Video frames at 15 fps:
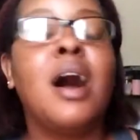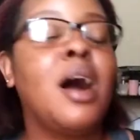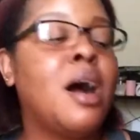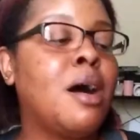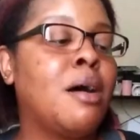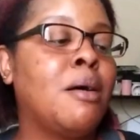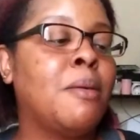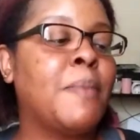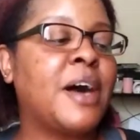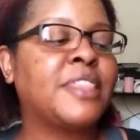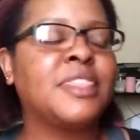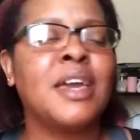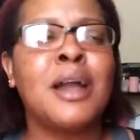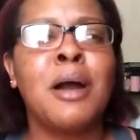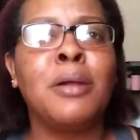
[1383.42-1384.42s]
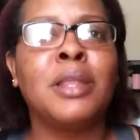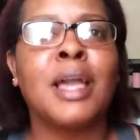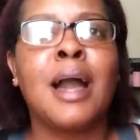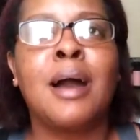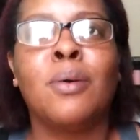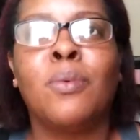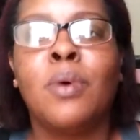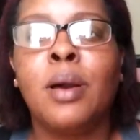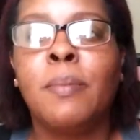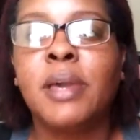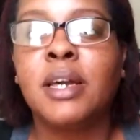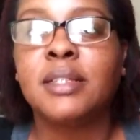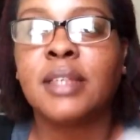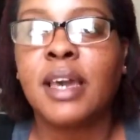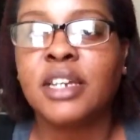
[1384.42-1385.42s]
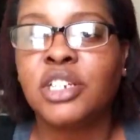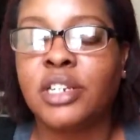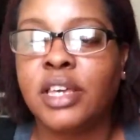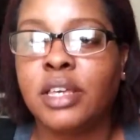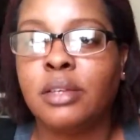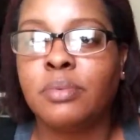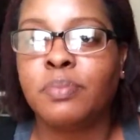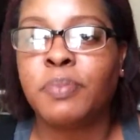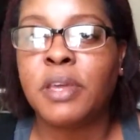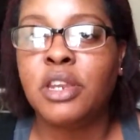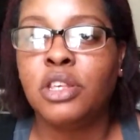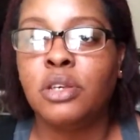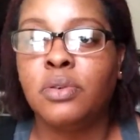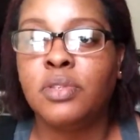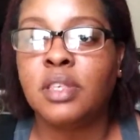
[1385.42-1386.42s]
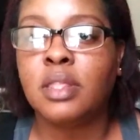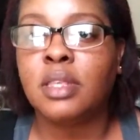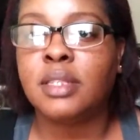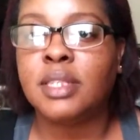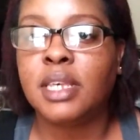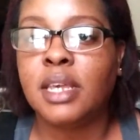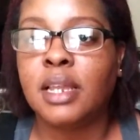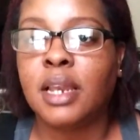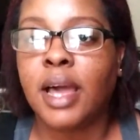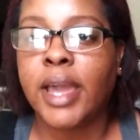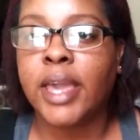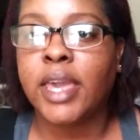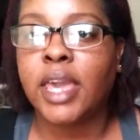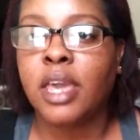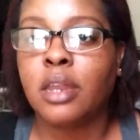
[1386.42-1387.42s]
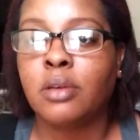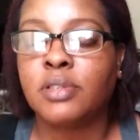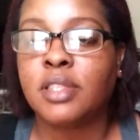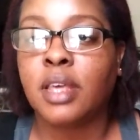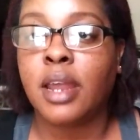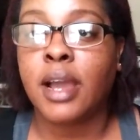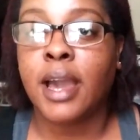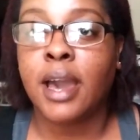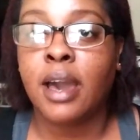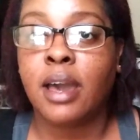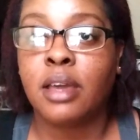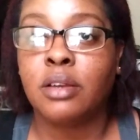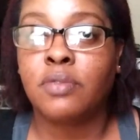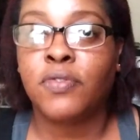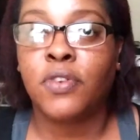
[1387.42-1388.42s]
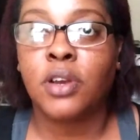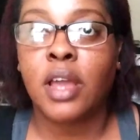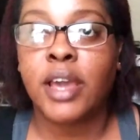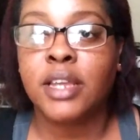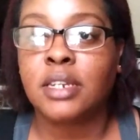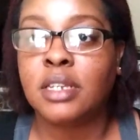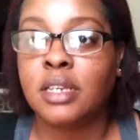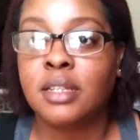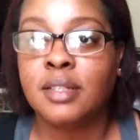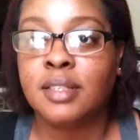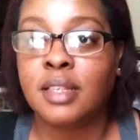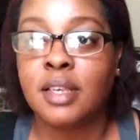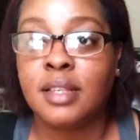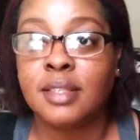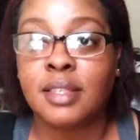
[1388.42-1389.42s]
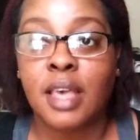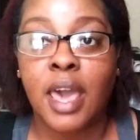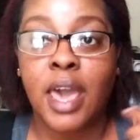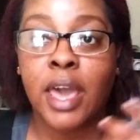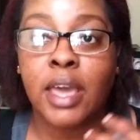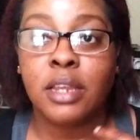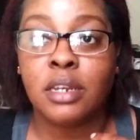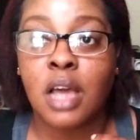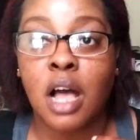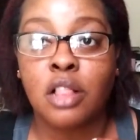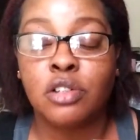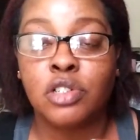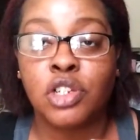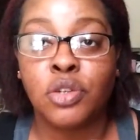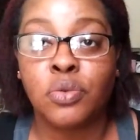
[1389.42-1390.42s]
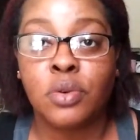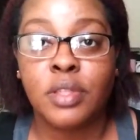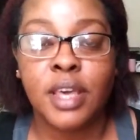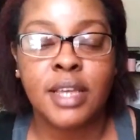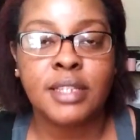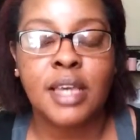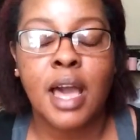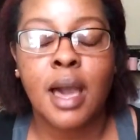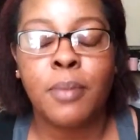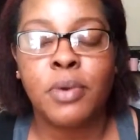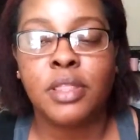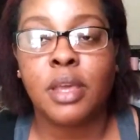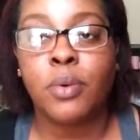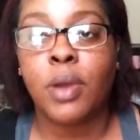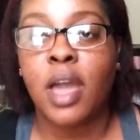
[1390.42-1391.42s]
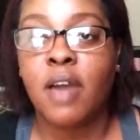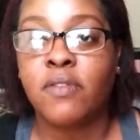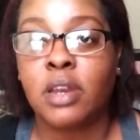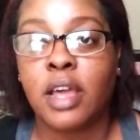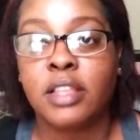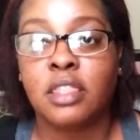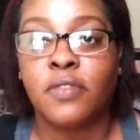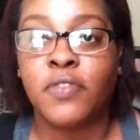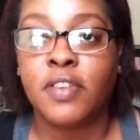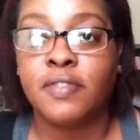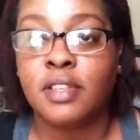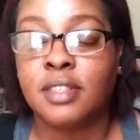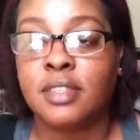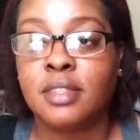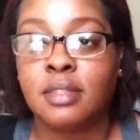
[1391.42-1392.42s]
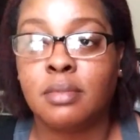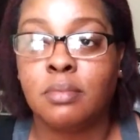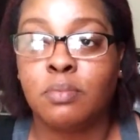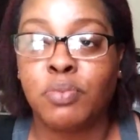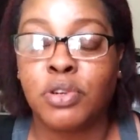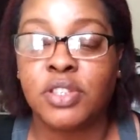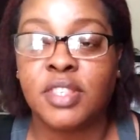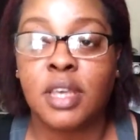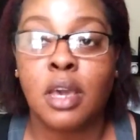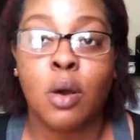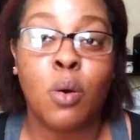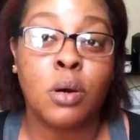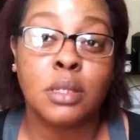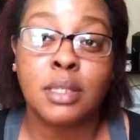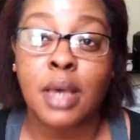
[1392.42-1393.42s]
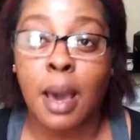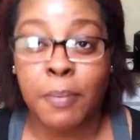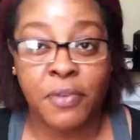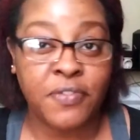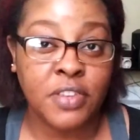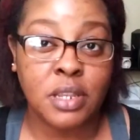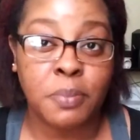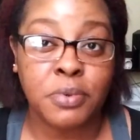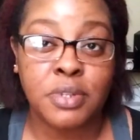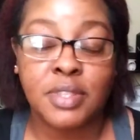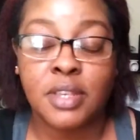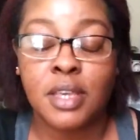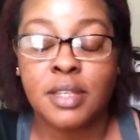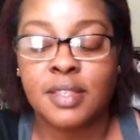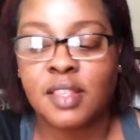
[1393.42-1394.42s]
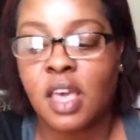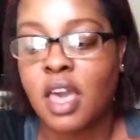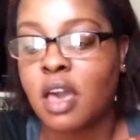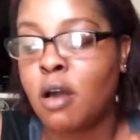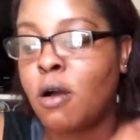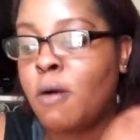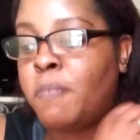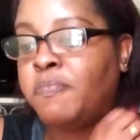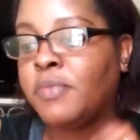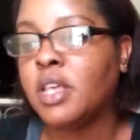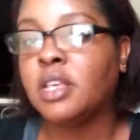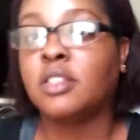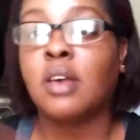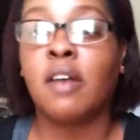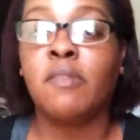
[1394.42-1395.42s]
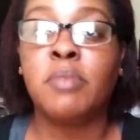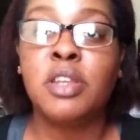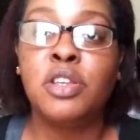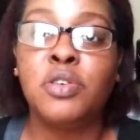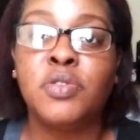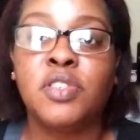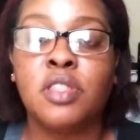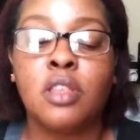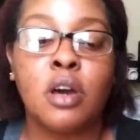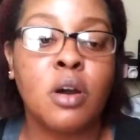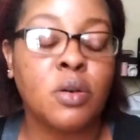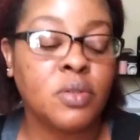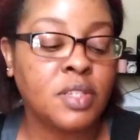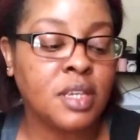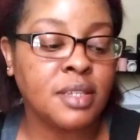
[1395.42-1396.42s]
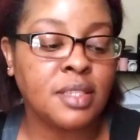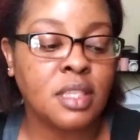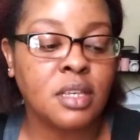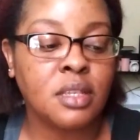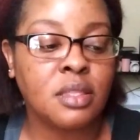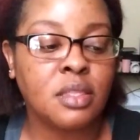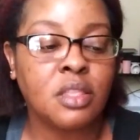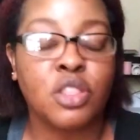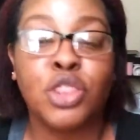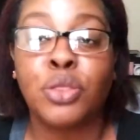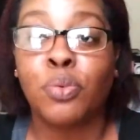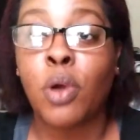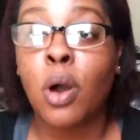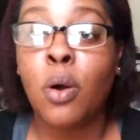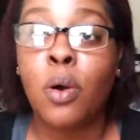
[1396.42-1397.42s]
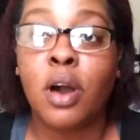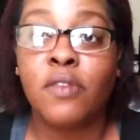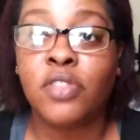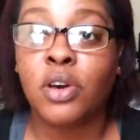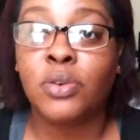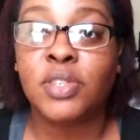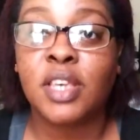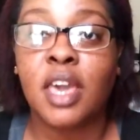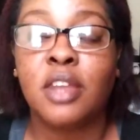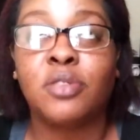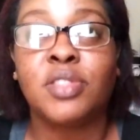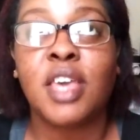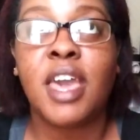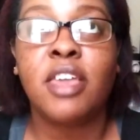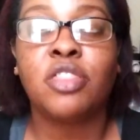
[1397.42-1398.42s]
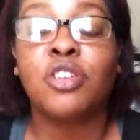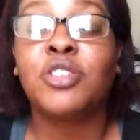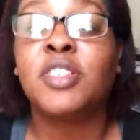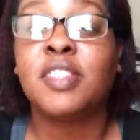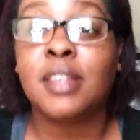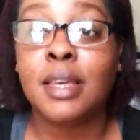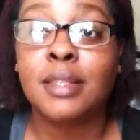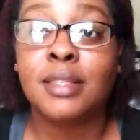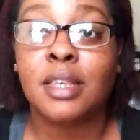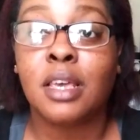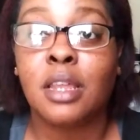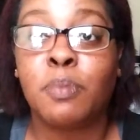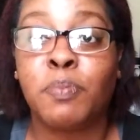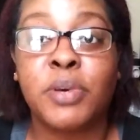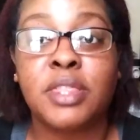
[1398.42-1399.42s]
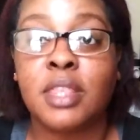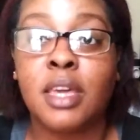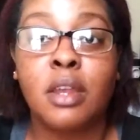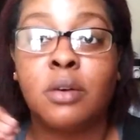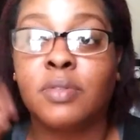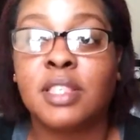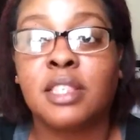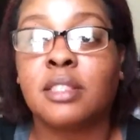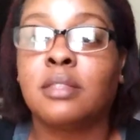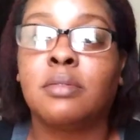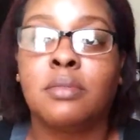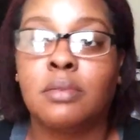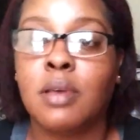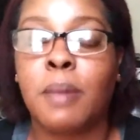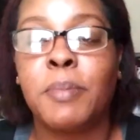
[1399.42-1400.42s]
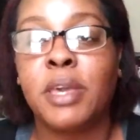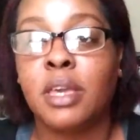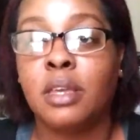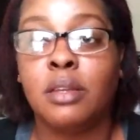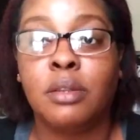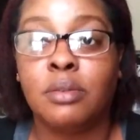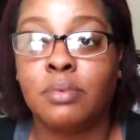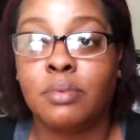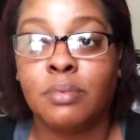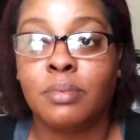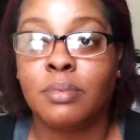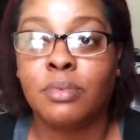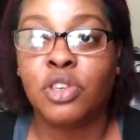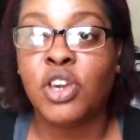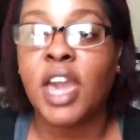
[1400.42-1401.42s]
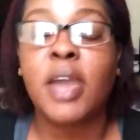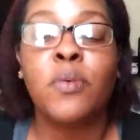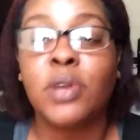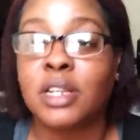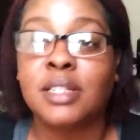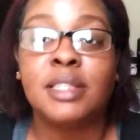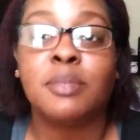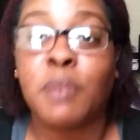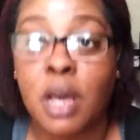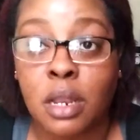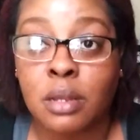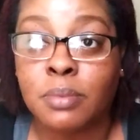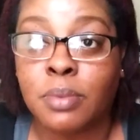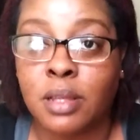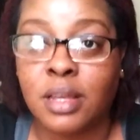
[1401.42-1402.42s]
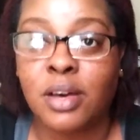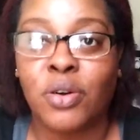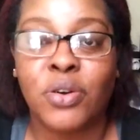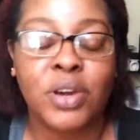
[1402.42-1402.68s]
Um, I think I only got one because I actually been using the tea light candles that I got for like 10 cents at Dollar General that time when they were having like the 50 percent on top of 50% sale. So I've been using those because the, the throw of those candles, they, they're scented, but they don't, I mean, you can't really smell them,